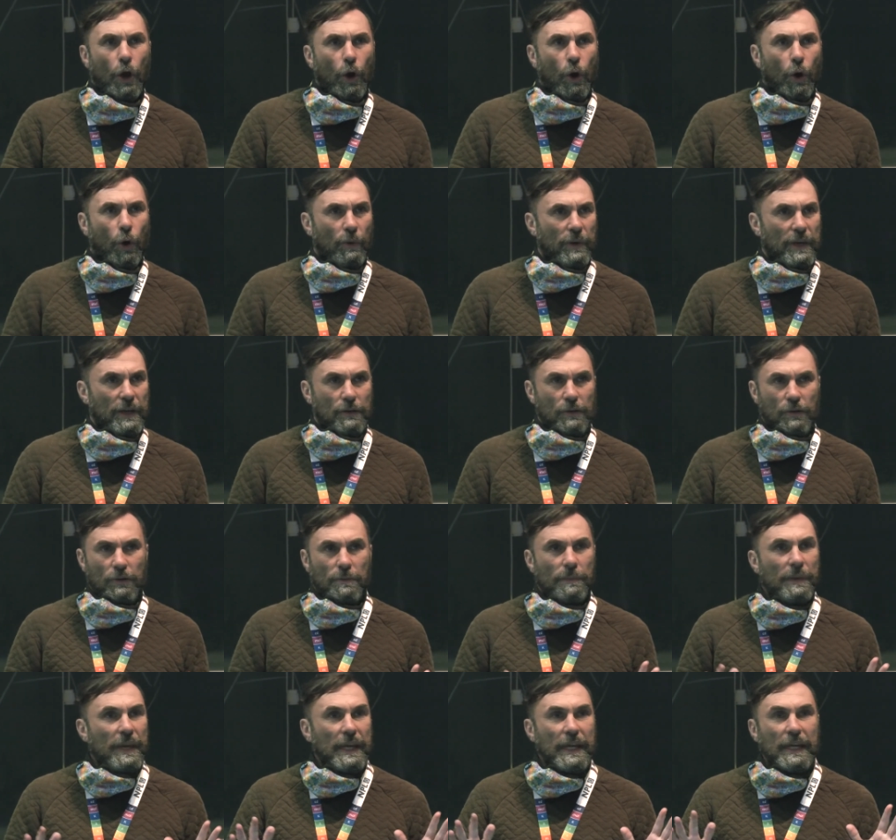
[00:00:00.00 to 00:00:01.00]
Or it
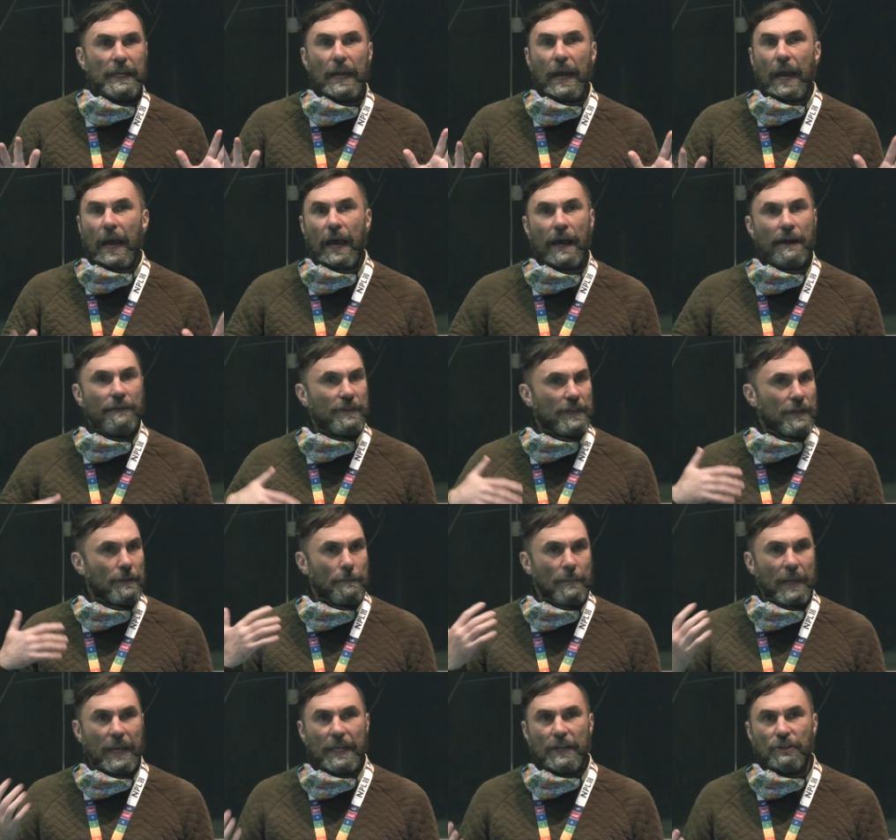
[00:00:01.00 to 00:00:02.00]
could be having a
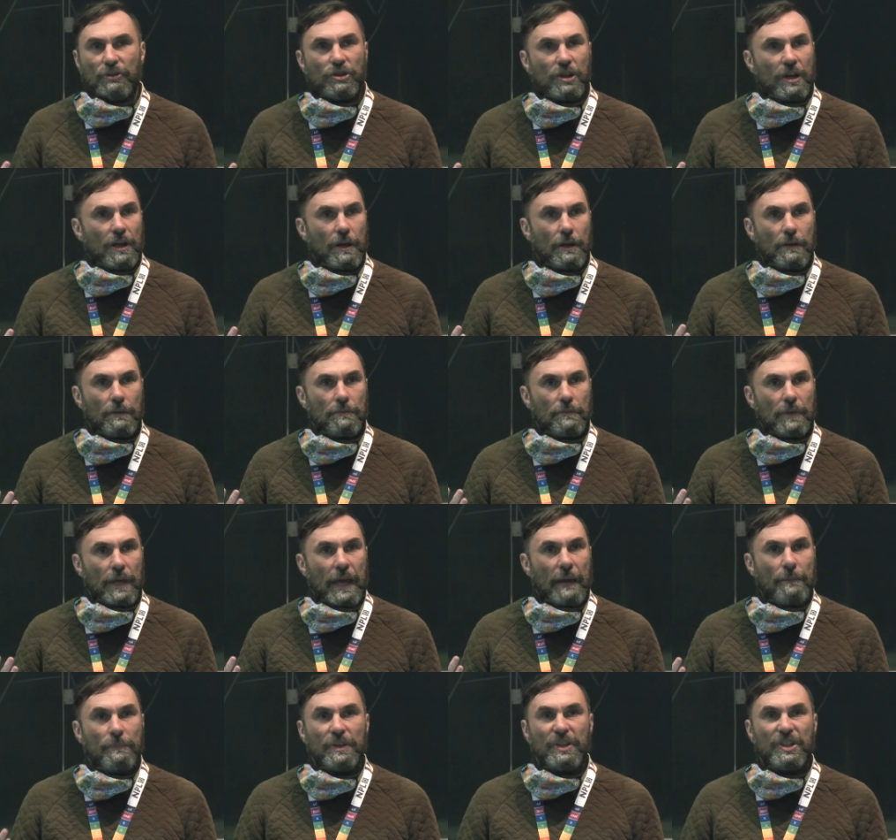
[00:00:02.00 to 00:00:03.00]
major
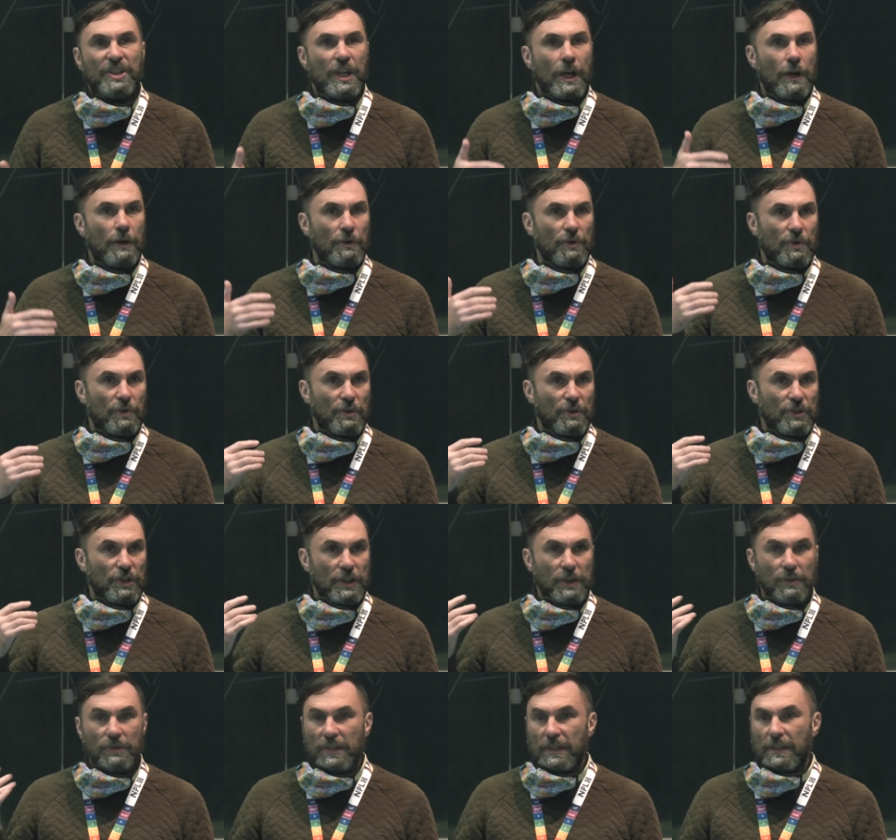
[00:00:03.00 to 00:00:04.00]
episode
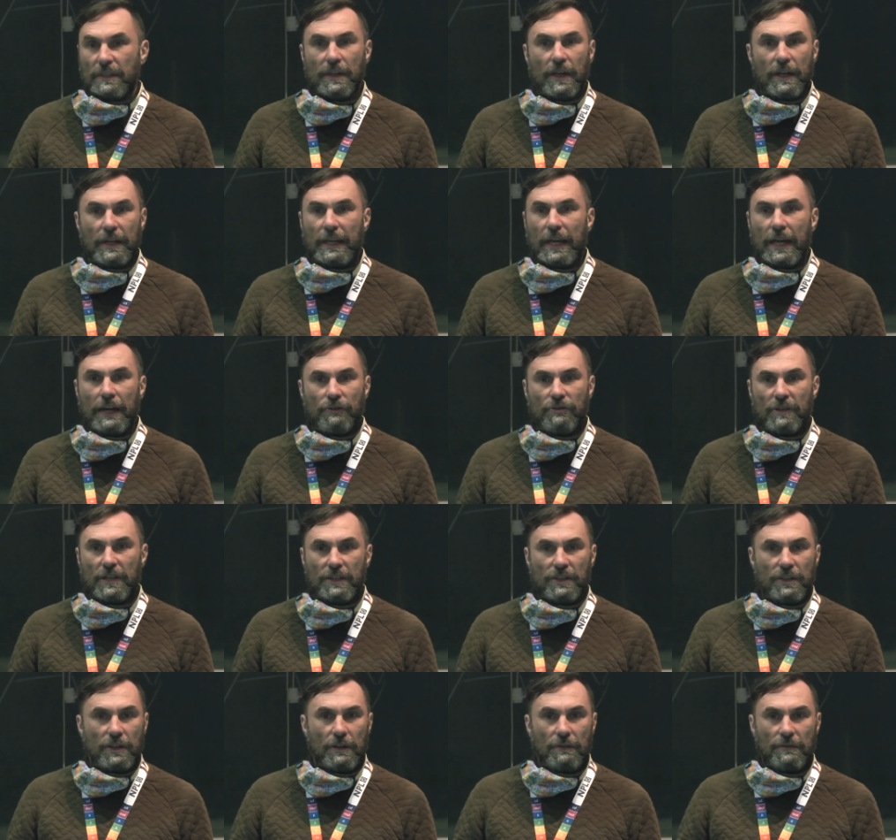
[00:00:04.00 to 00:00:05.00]
using psychiatric
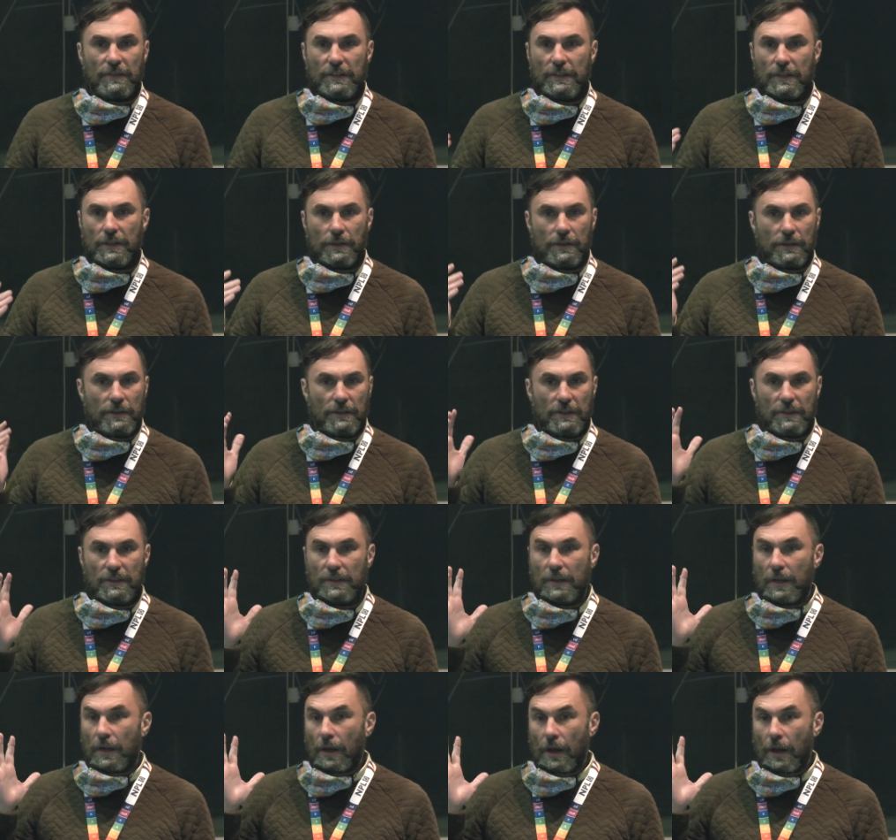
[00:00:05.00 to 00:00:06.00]
services,